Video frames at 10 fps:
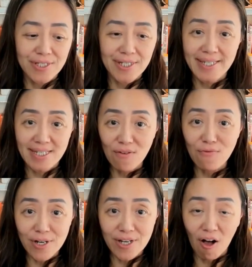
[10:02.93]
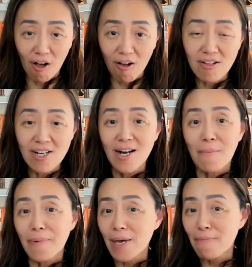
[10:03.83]
discovery call
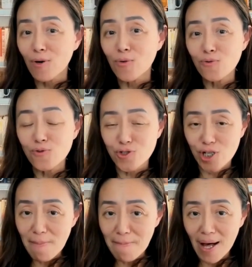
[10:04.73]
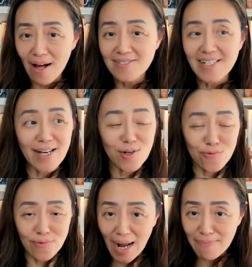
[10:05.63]
people who jump on and
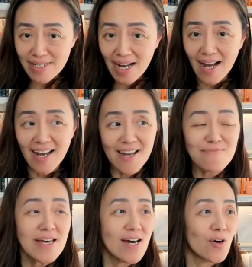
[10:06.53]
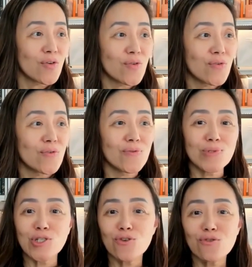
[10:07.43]
grab a time who
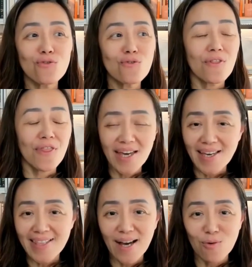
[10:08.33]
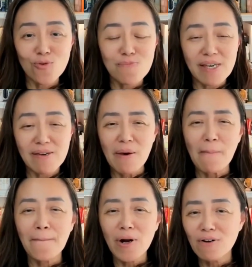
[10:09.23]
you think that would be
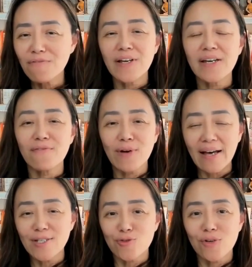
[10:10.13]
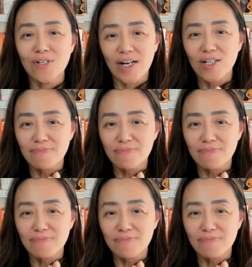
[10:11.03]
perfect as your